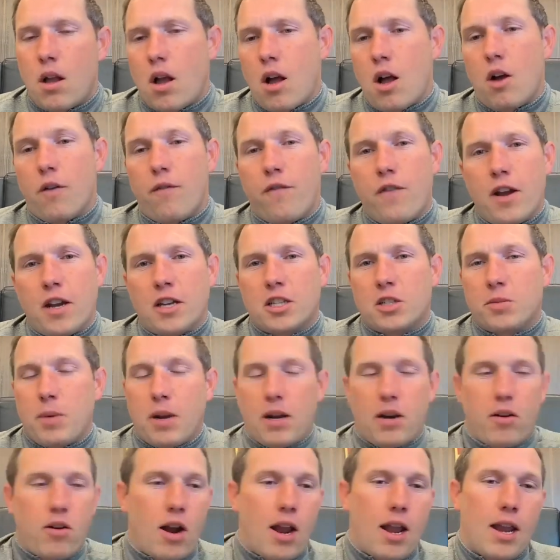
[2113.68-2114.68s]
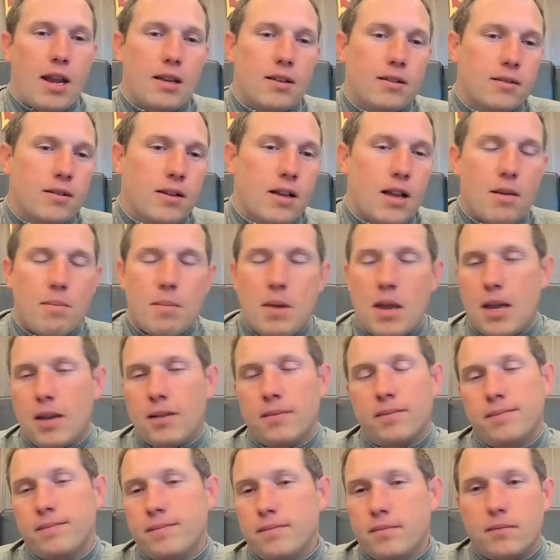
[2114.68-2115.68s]
Oh, Phoenix has been great. I
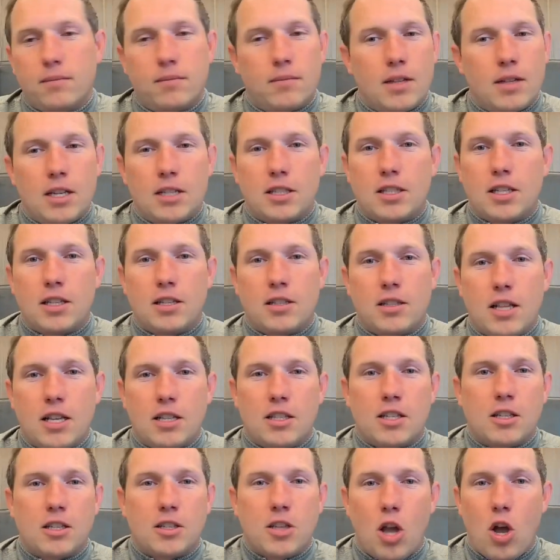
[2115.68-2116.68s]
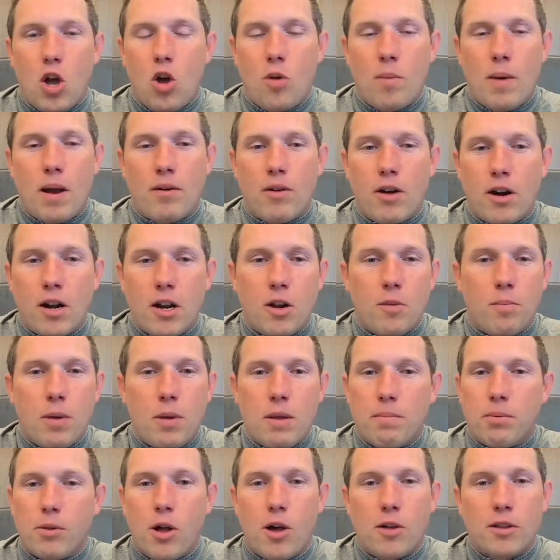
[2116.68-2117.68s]
mean, this is home. I run into
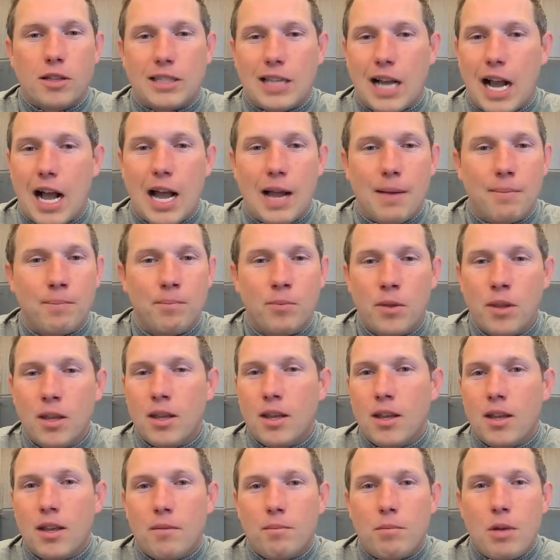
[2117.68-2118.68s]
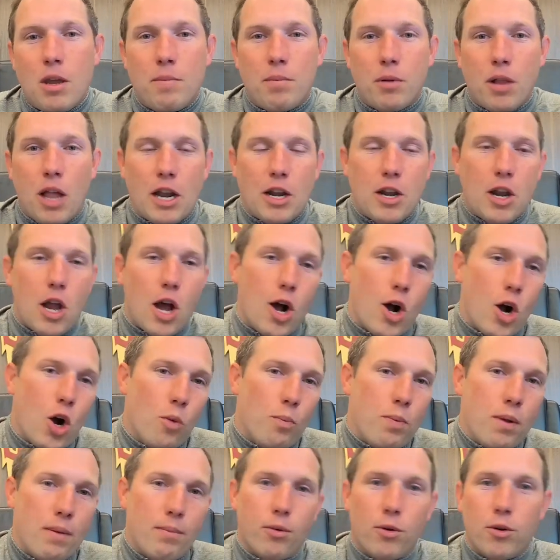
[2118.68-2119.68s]
people all the time. People I
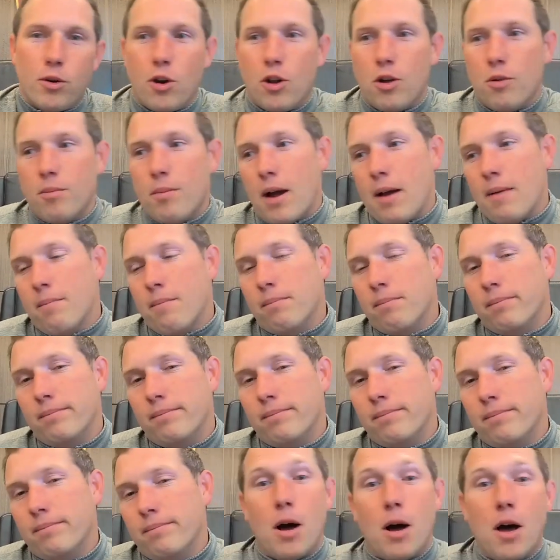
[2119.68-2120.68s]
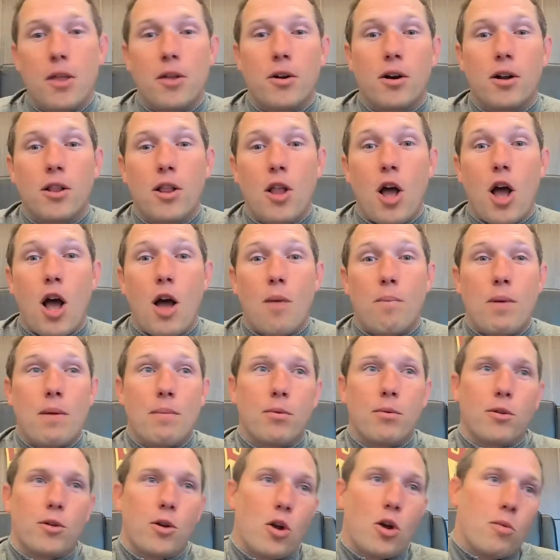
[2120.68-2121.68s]
know, people who know my mother-in-law,
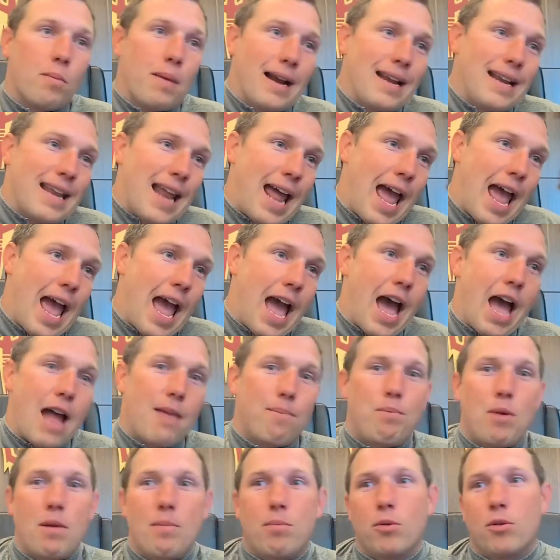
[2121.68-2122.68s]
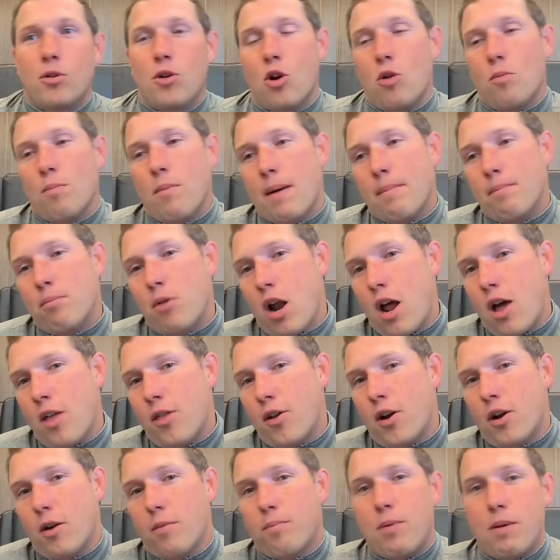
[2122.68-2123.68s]
people who know my dad, people who know my
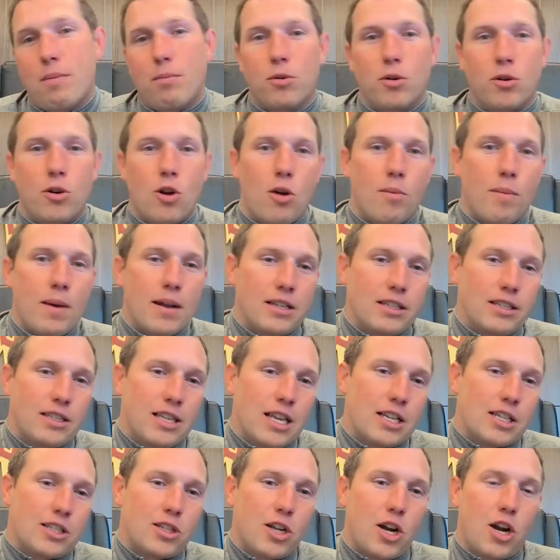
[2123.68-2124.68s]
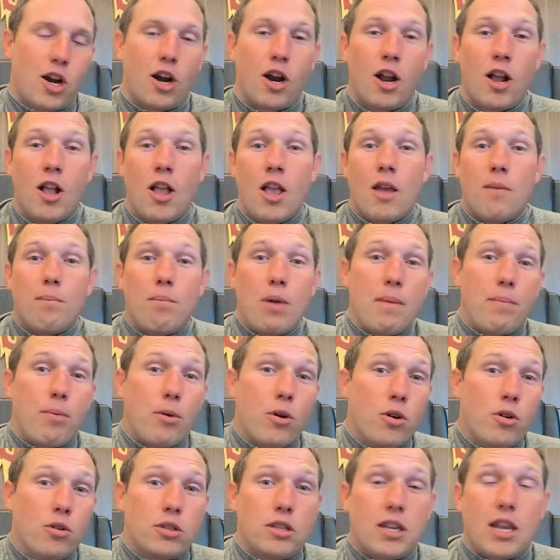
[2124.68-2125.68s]
brother, people who know my sister,
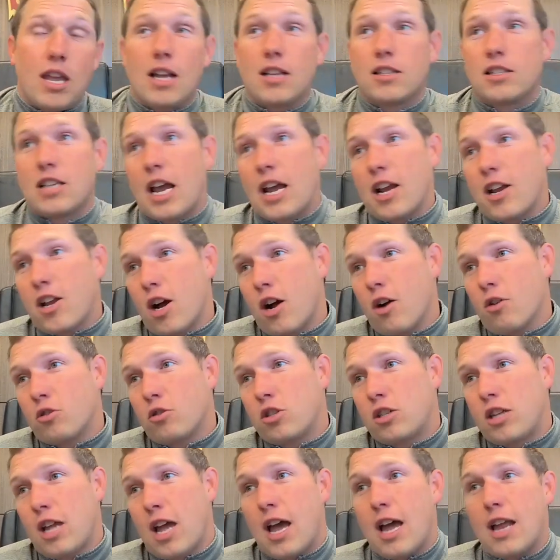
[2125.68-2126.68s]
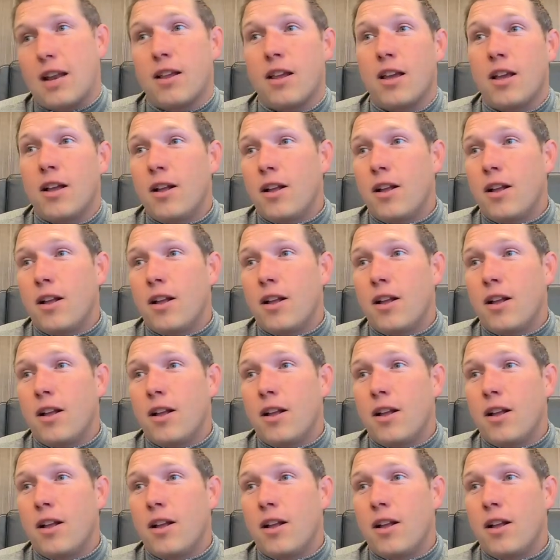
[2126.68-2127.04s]
people whose kids I coached at